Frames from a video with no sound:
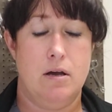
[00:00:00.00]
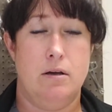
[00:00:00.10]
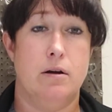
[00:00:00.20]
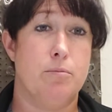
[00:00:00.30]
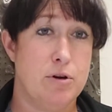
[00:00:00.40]

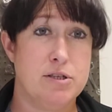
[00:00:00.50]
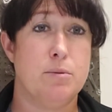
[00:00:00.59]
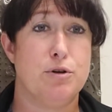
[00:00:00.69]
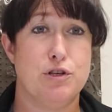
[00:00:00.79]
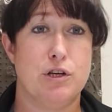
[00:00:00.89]
your
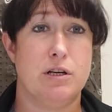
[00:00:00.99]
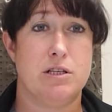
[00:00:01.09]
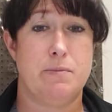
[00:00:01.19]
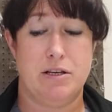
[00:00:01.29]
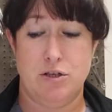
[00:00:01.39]
preceptors are going to
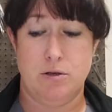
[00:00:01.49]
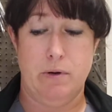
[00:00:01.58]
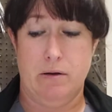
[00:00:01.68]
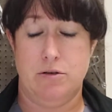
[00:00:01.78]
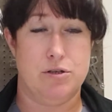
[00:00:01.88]
expect you to
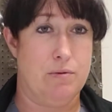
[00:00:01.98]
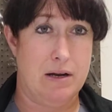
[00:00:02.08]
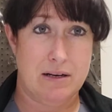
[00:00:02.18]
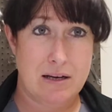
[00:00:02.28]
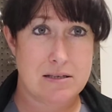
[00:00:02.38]
be able to just
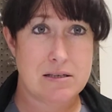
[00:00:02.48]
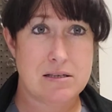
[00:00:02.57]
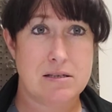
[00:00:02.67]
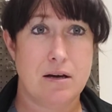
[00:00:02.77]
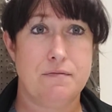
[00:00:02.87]
recognize this
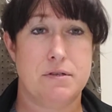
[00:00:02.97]
stuff.